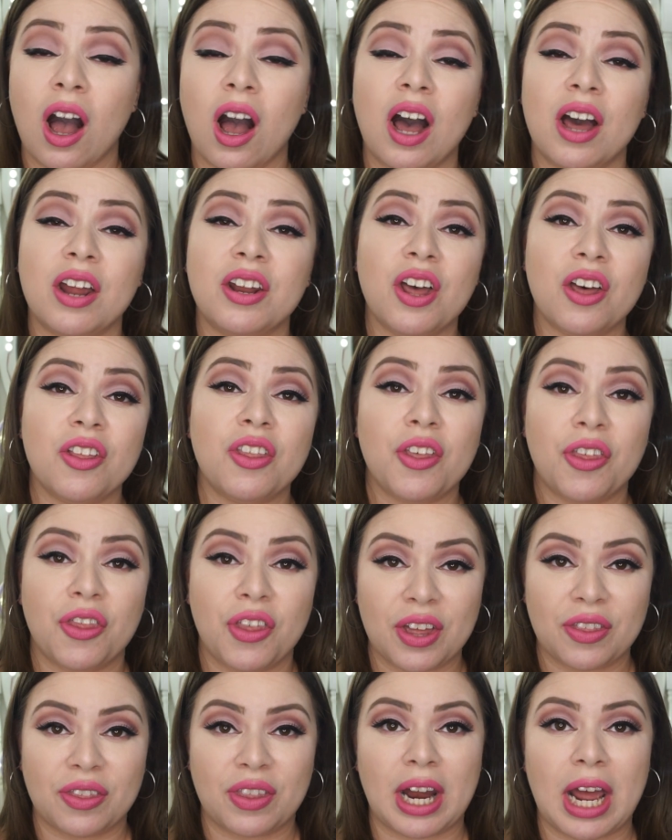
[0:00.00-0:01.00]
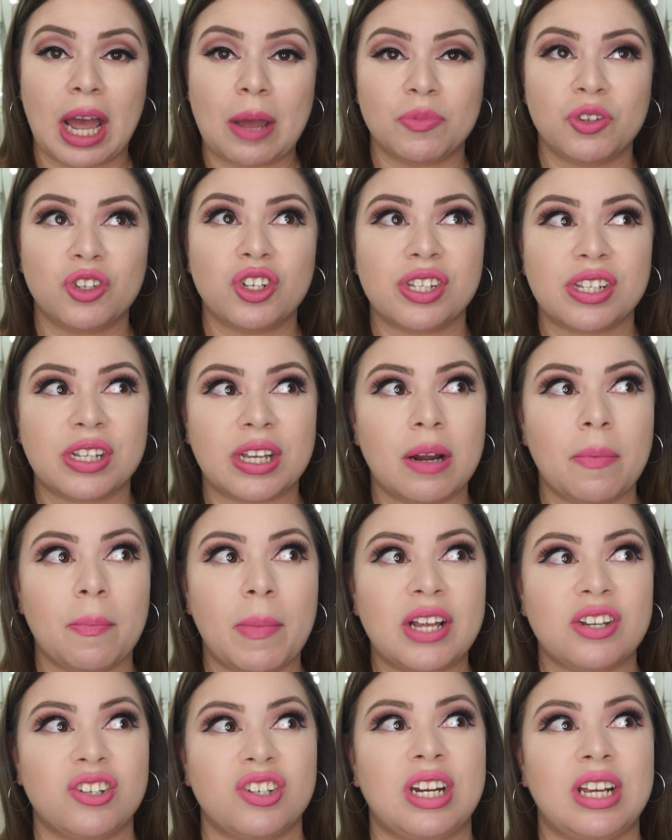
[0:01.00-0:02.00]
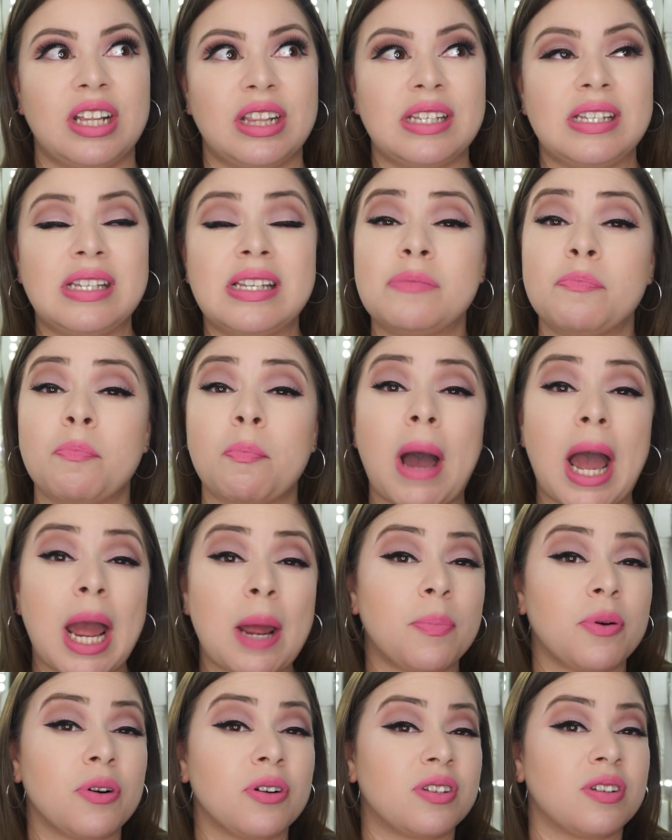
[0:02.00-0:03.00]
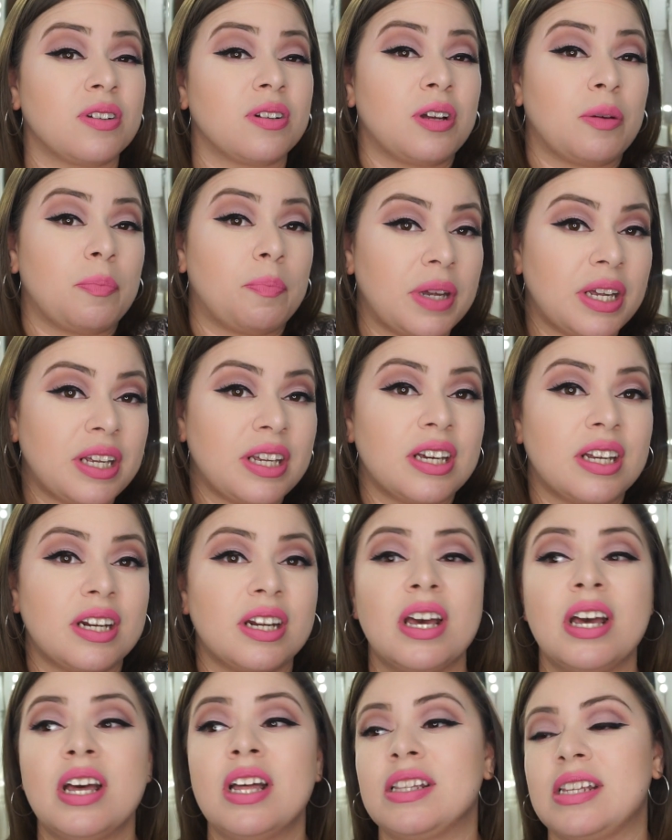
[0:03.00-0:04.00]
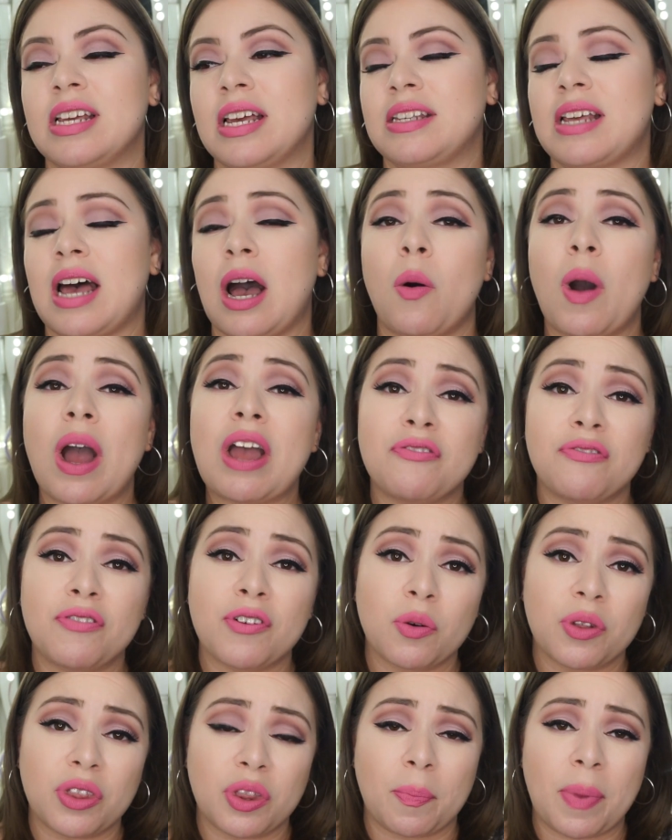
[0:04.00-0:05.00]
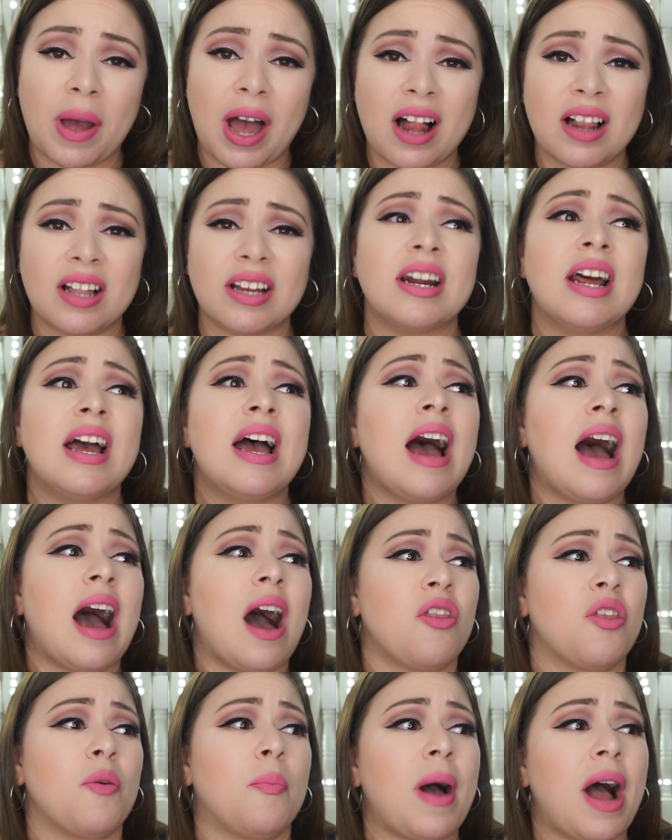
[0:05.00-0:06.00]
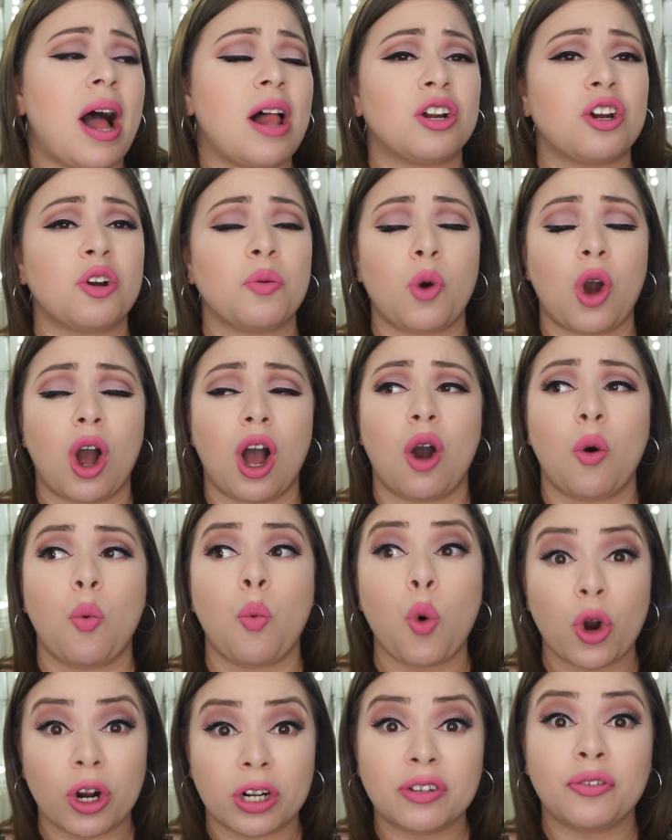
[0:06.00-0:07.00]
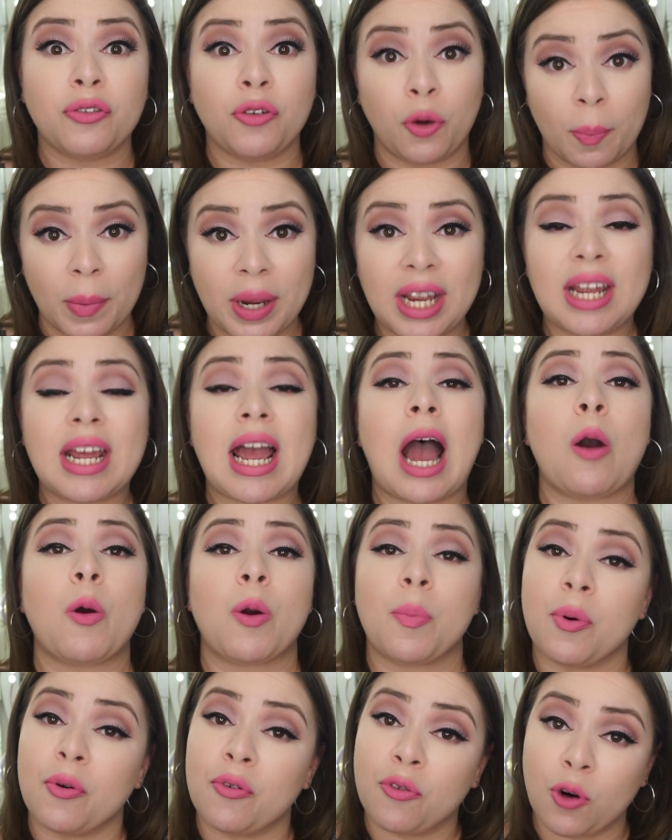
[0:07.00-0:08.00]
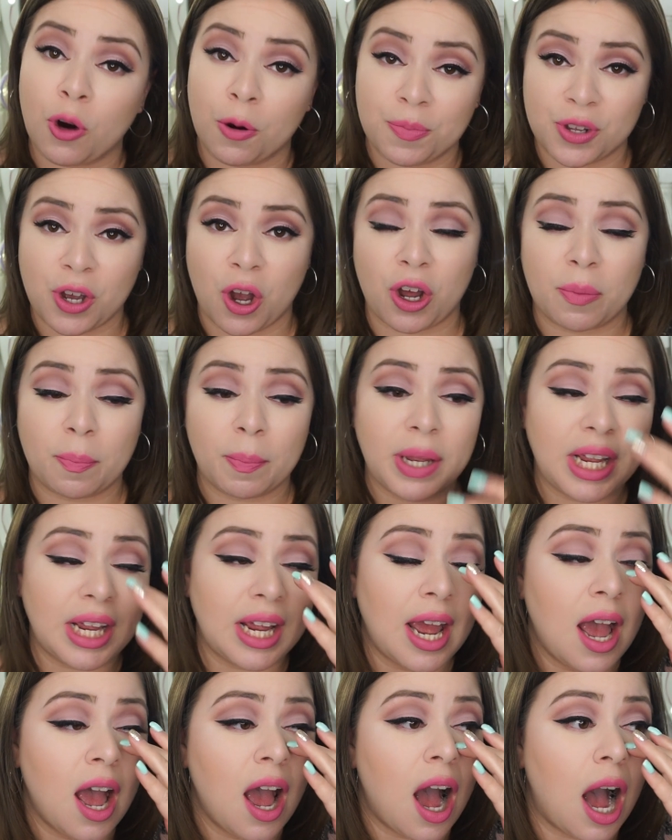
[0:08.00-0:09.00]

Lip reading: Another thing that I'm just gonna mention, and this is my personal opinion, that's how I feel with the palette, how the palette worked for me, how it performed on me.